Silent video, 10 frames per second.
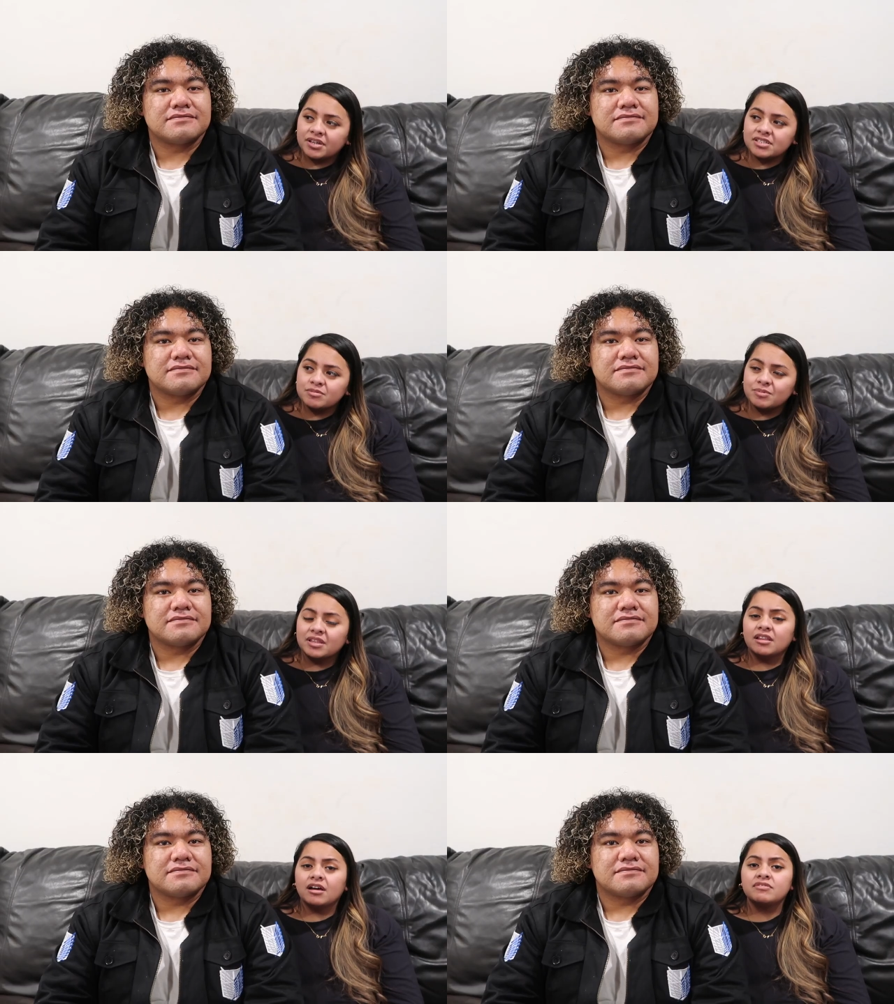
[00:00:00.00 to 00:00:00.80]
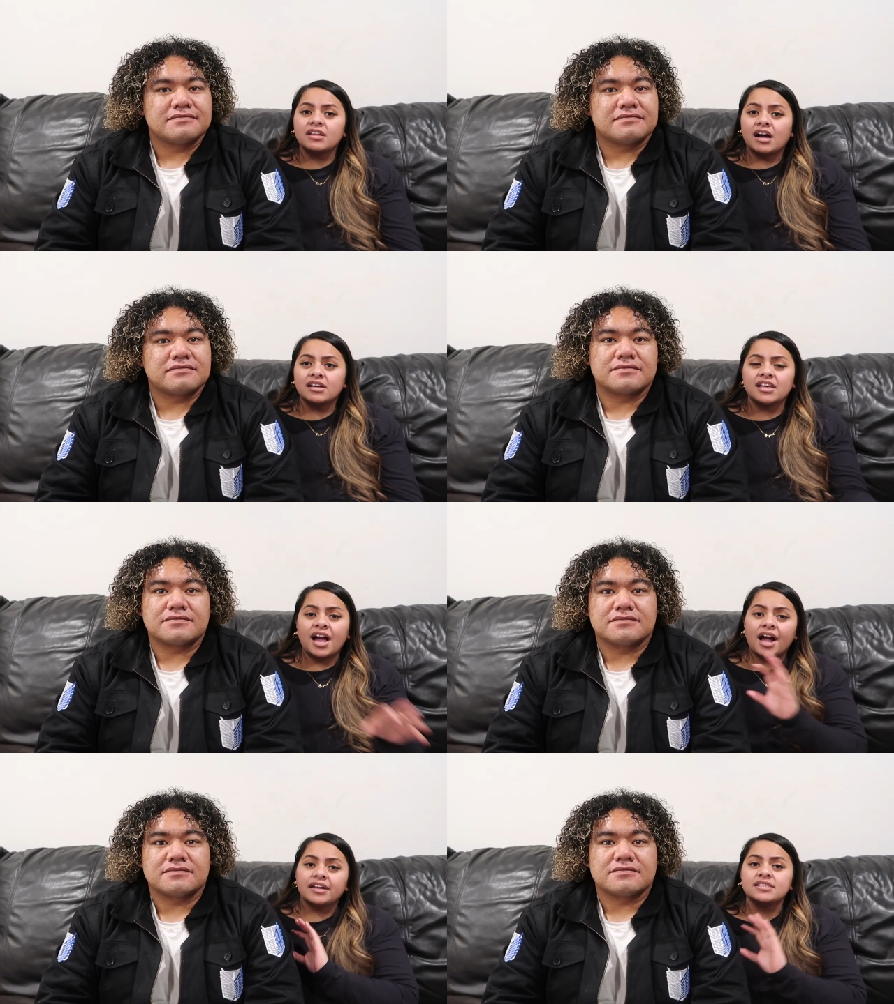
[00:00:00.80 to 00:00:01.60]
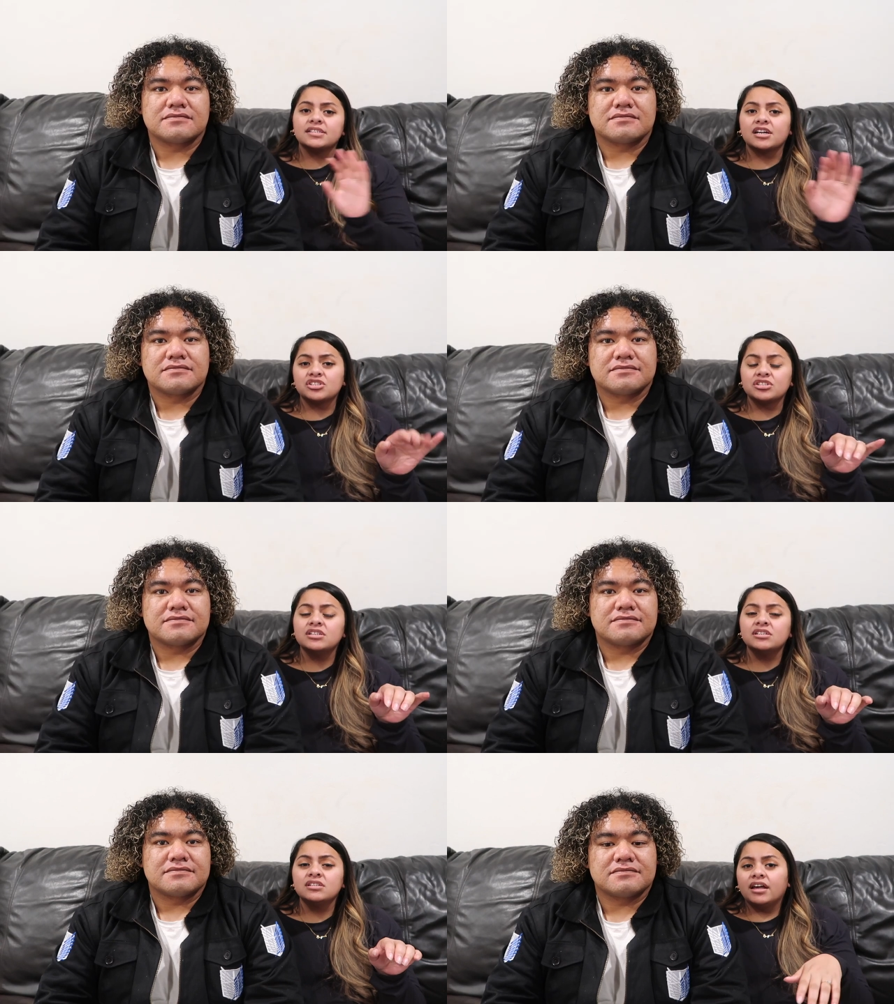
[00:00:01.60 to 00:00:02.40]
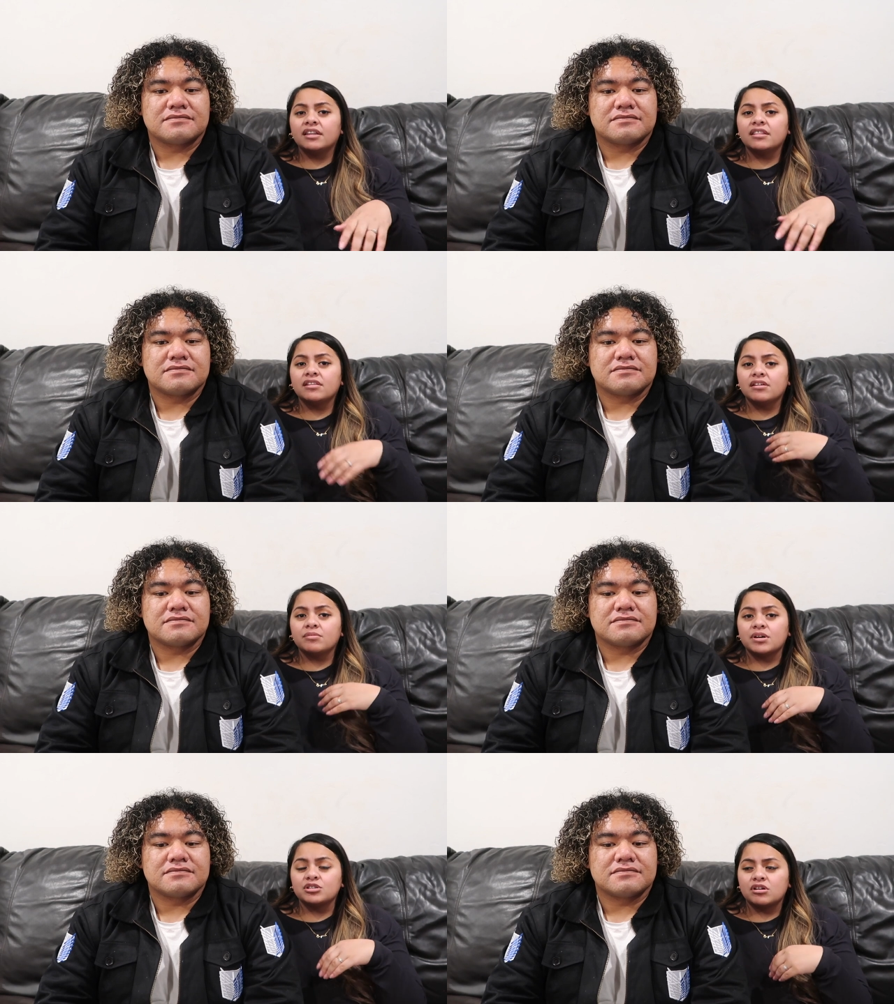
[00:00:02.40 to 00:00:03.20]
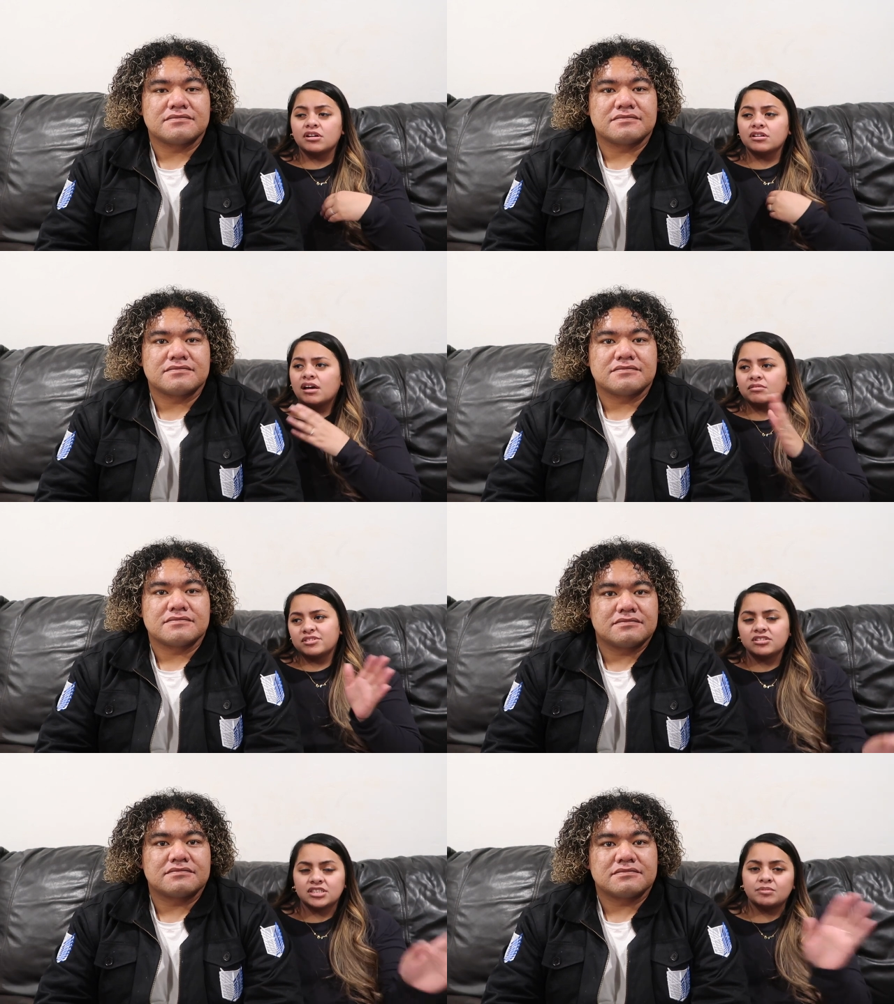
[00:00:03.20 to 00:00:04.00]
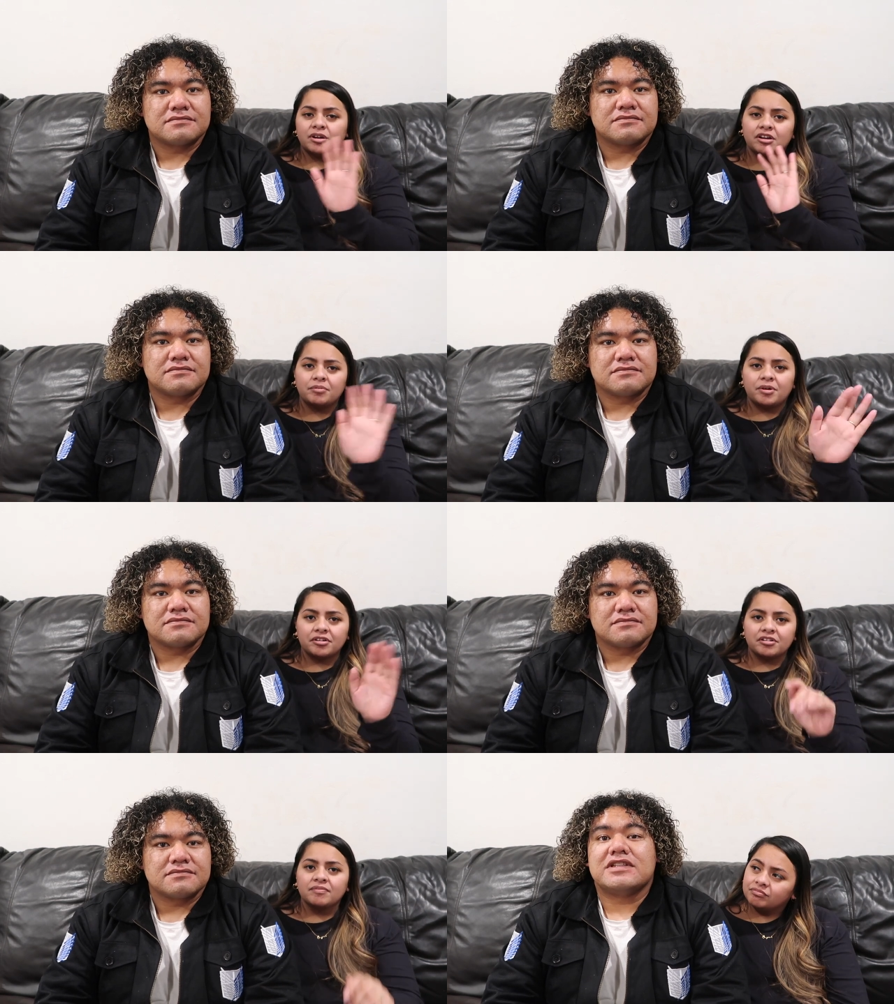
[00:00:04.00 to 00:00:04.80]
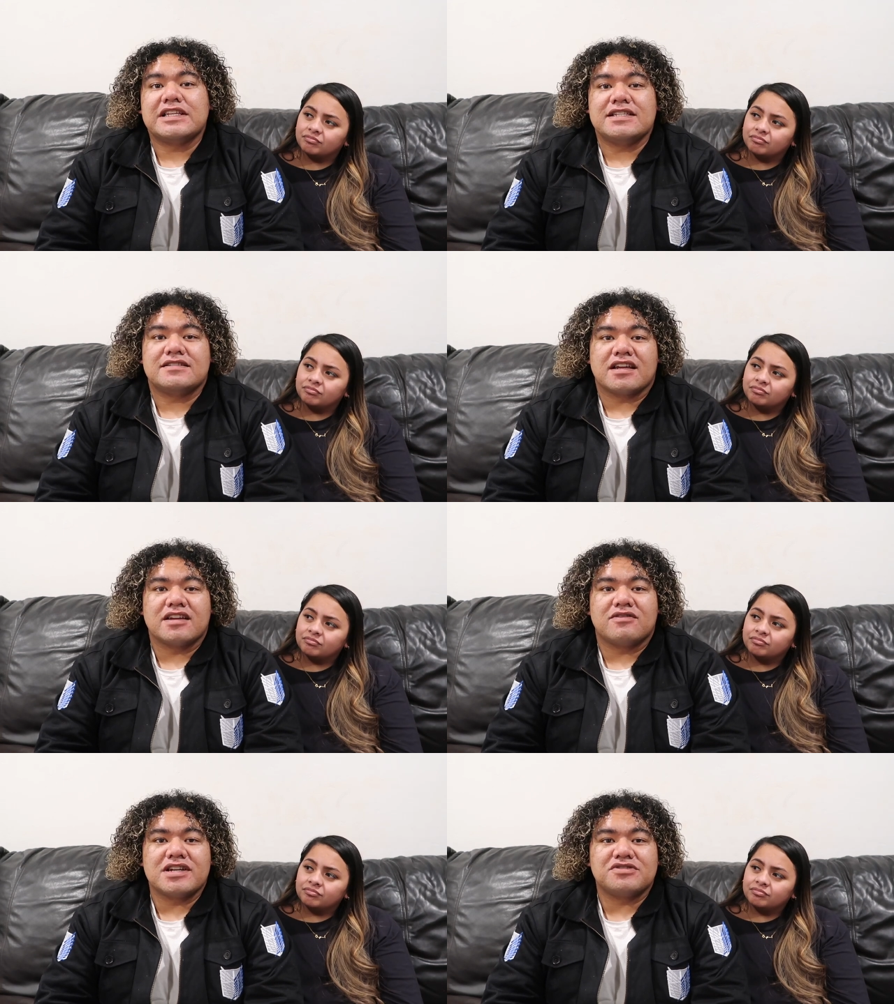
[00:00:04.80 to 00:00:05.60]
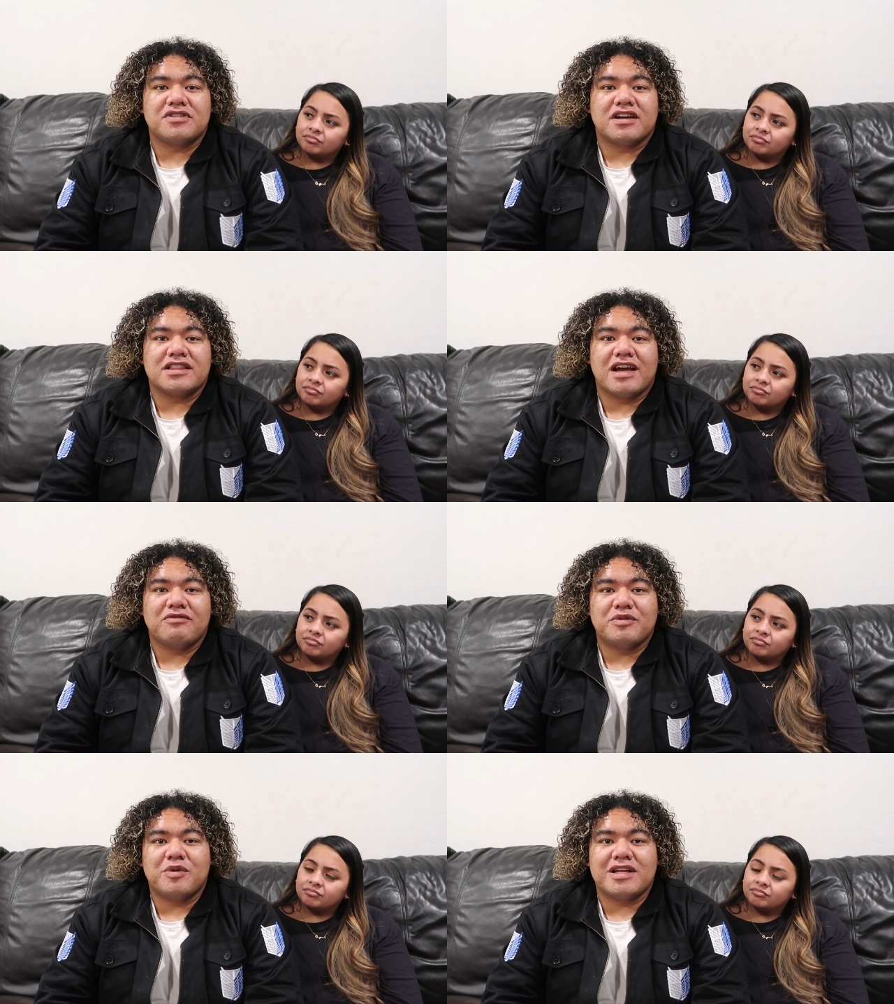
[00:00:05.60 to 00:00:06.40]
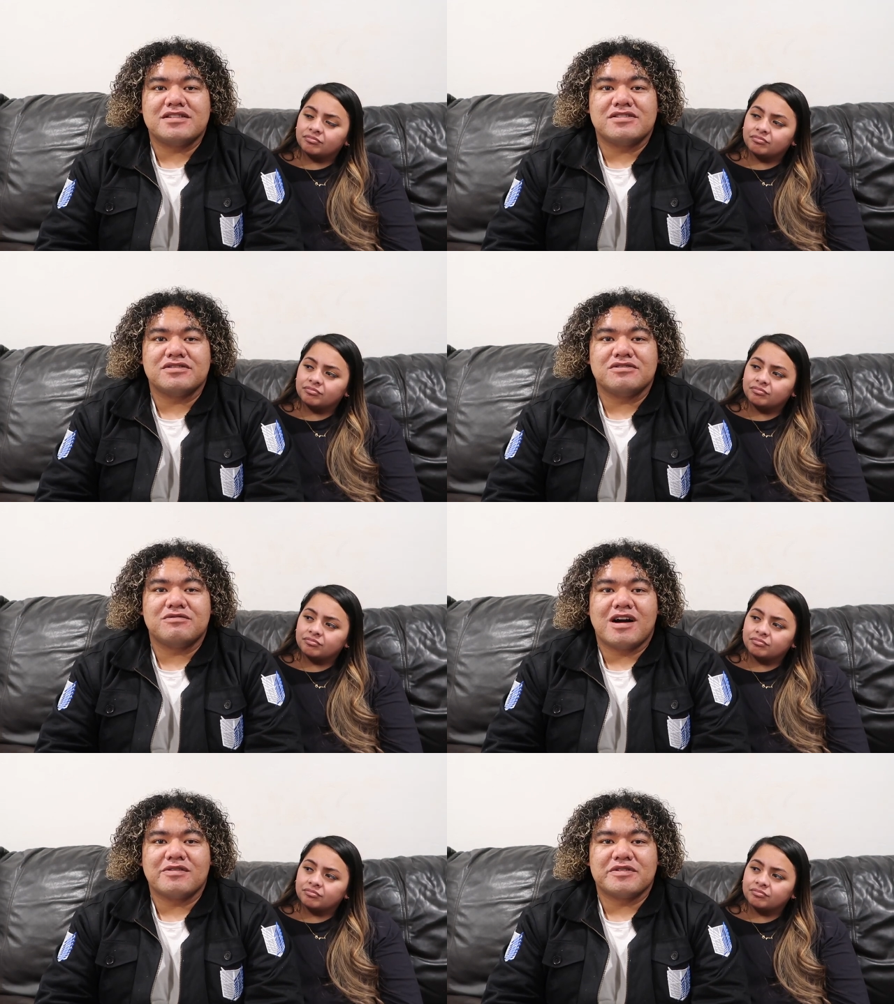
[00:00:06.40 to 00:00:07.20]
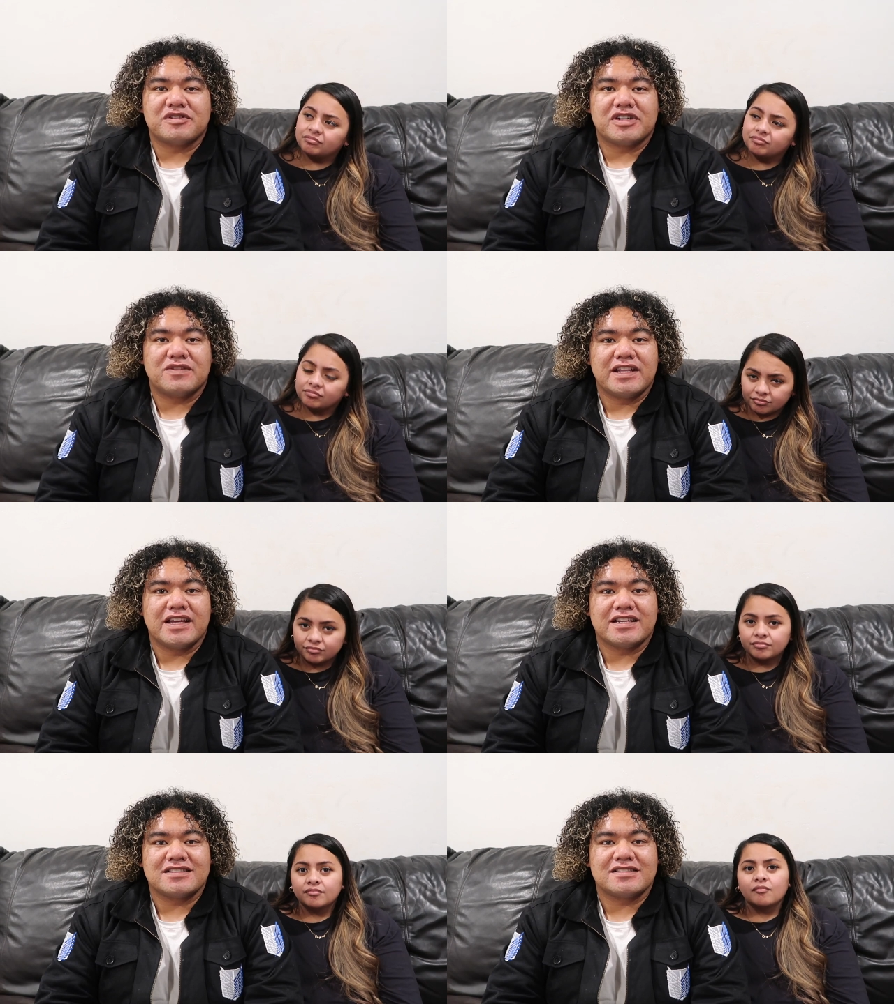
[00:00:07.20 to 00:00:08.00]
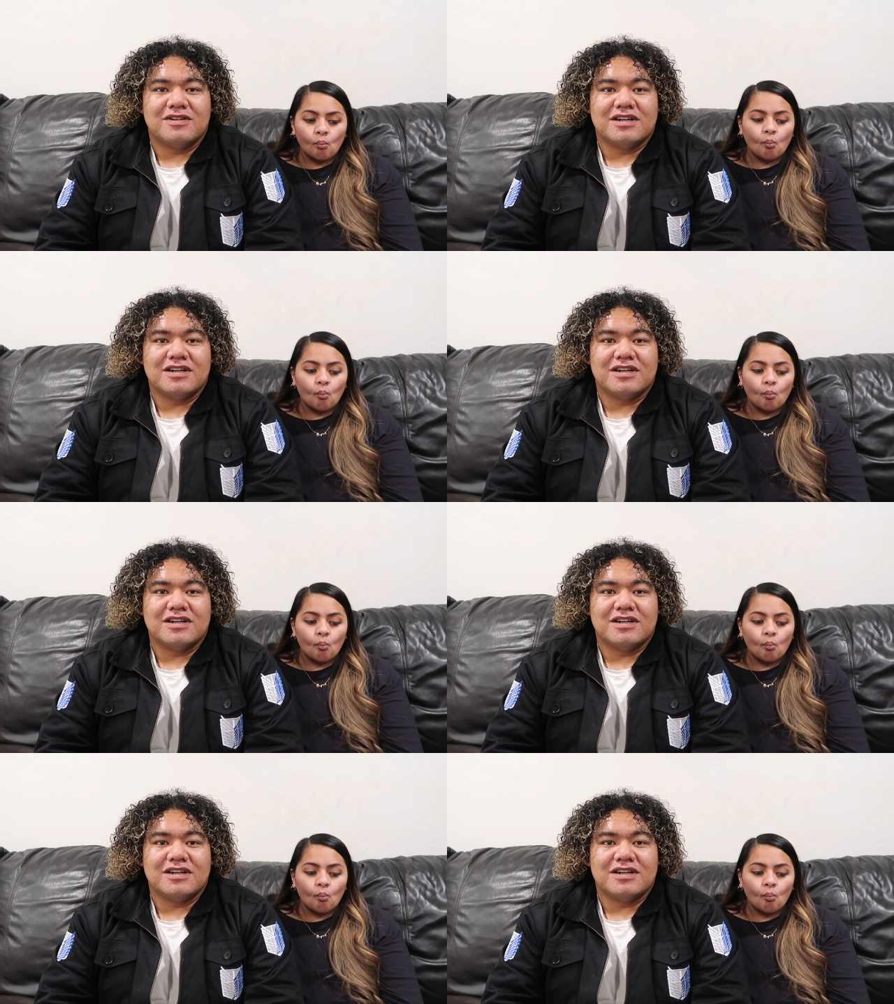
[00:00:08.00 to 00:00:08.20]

Speaker 1: but we loved that they had a section in the restaurant that was just about Harry Potter.
Speaker 2: The second restaurant that we went to while we were in Phoenix